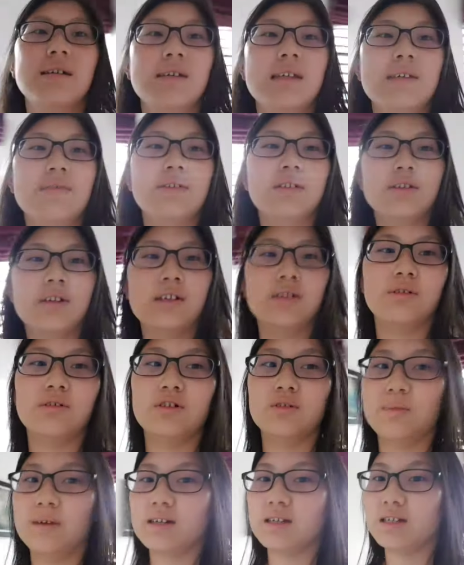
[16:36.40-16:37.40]
even though I don't
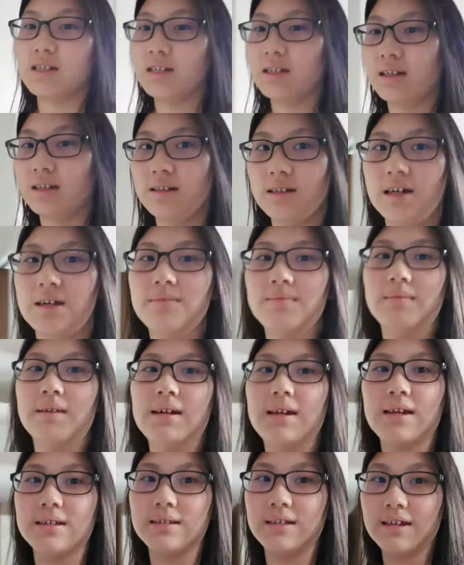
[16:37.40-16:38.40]
do much other than type
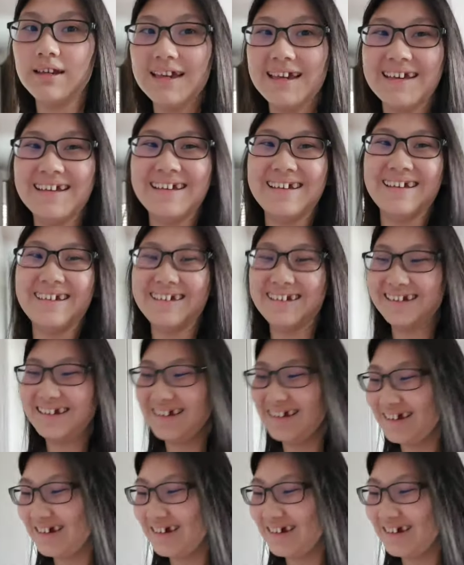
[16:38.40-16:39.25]
my essay.